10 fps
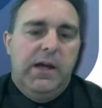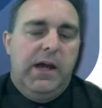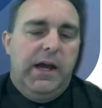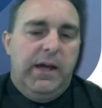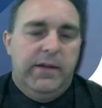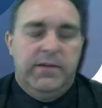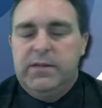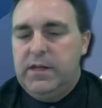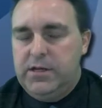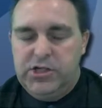and
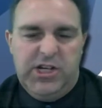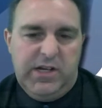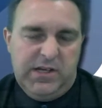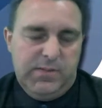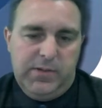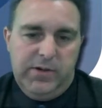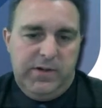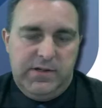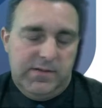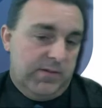then a shared
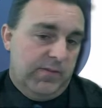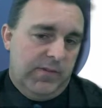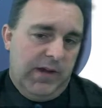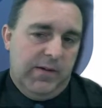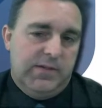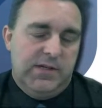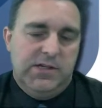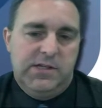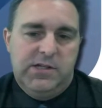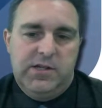experience, such
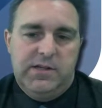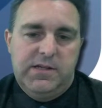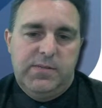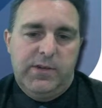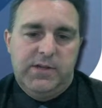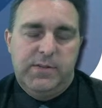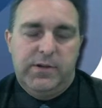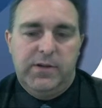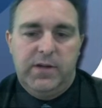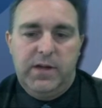as the Gelatissimo
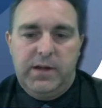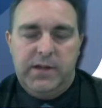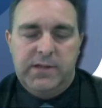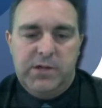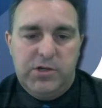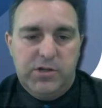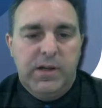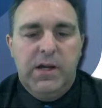experience, excursion.